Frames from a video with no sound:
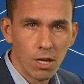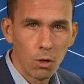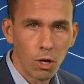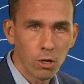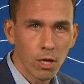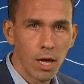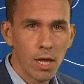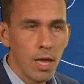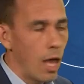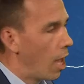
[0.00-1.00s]
no longer
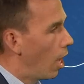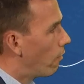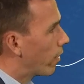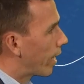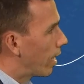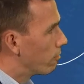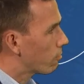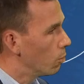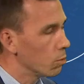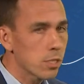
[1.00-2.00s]
a hurricane,
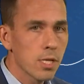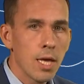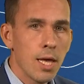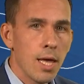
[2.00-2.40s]
of course.